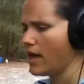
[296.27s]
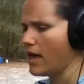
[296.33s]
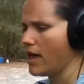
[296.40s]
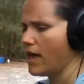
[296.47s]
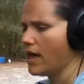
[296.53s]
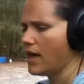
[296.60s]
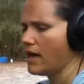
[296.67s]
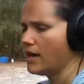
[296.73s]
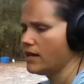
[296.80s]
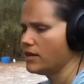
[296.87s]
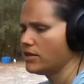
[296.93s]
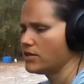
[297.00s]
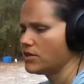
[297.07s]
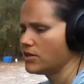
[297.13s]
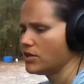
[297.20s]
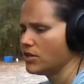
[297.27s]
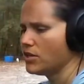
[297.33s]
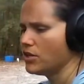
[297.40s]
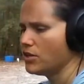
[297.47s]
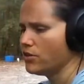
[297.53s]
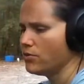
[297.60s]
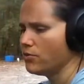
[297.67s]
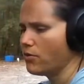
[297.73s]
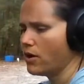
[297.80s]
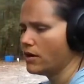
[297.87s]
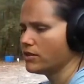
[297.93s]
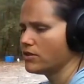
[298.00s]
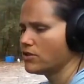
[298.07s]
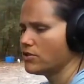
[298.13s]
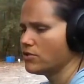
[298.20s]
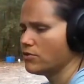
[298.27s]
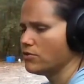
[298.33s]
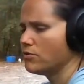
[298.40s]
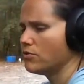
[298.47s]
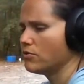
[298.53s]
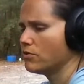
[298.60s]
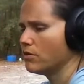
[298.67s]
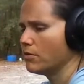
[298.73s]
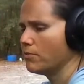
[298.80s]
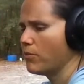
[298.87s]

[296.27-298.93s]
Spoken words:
and you want to